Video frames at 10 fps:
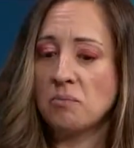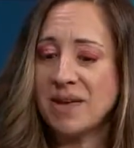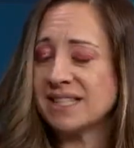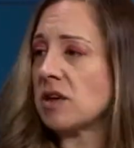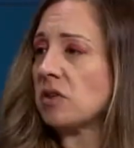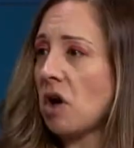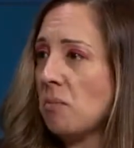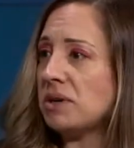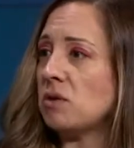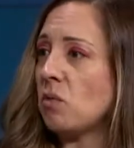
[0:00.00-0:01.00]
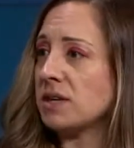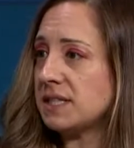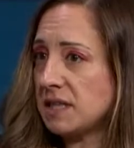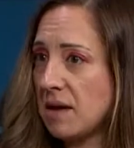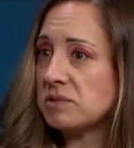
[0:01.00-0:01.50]
based how the company
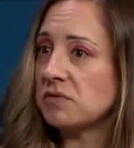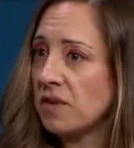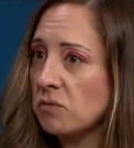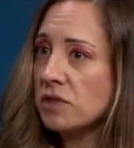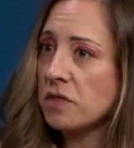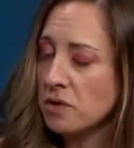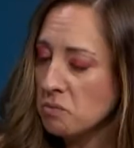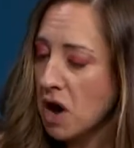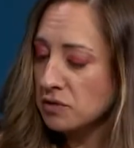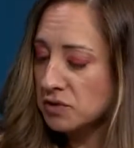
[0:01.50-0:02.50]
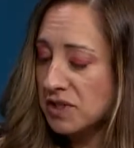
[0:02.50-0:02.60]
wants them to fit within their model.